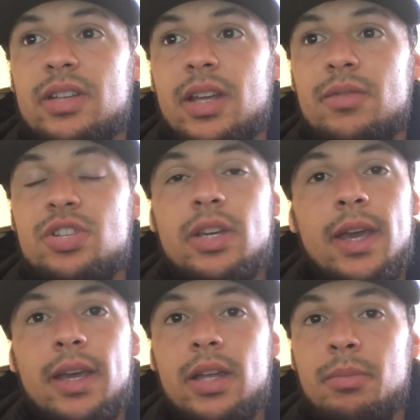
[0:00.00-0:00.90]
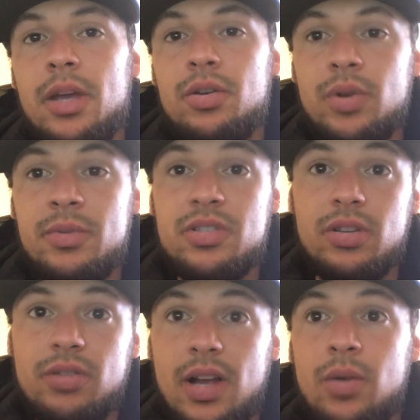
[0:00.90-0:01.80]
and if she can't get Amanda Ribas to the
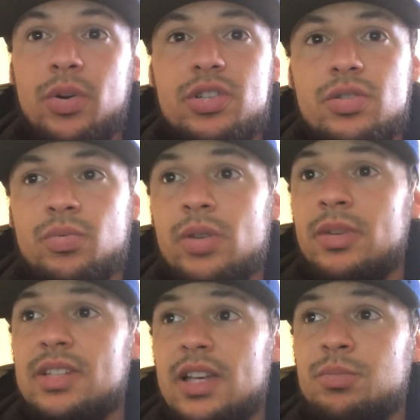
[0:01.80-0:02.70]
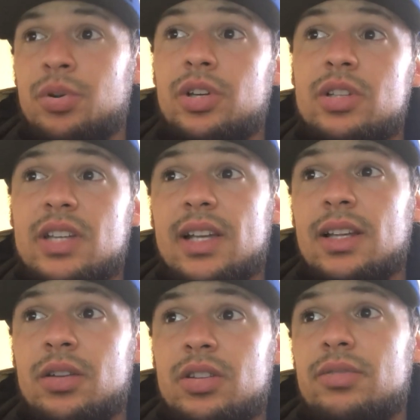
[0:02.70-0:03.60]
ground, which Ribas has pretty good
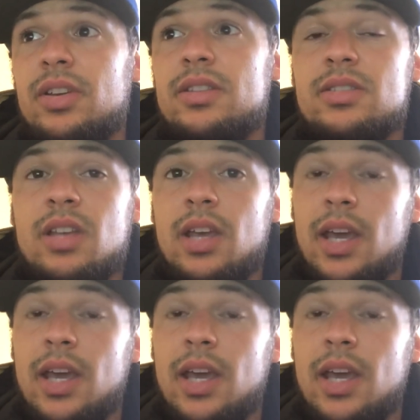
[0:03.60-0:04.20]
takedown defense,